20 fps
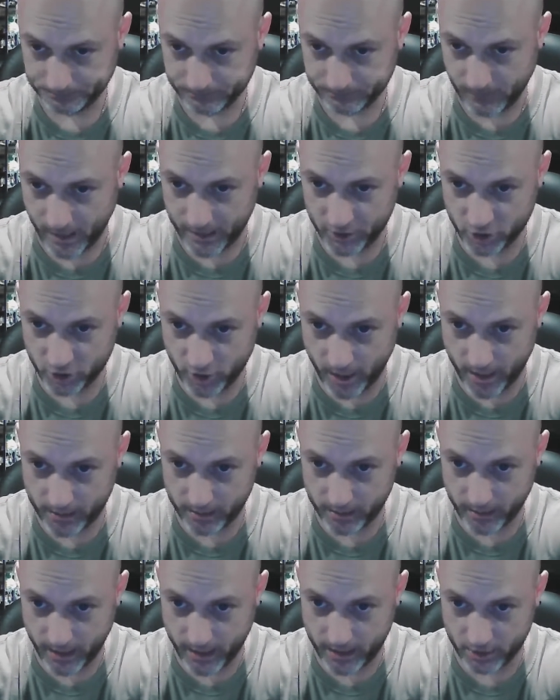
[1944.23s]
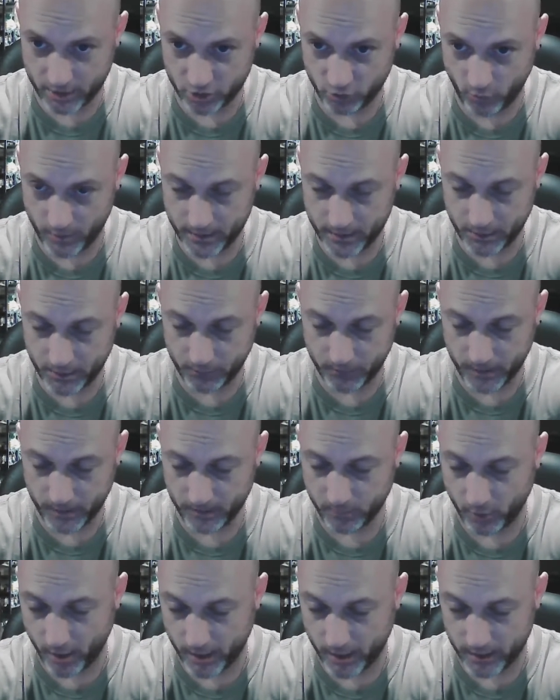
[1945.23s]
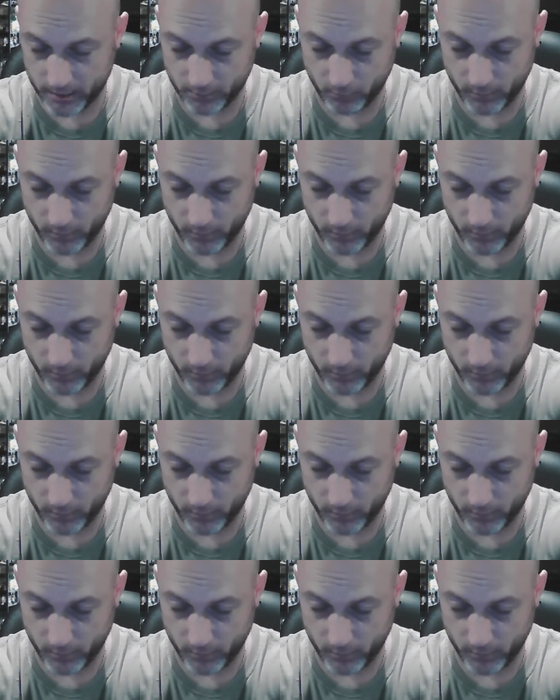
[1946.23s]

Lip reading: I shot a 23, Brian,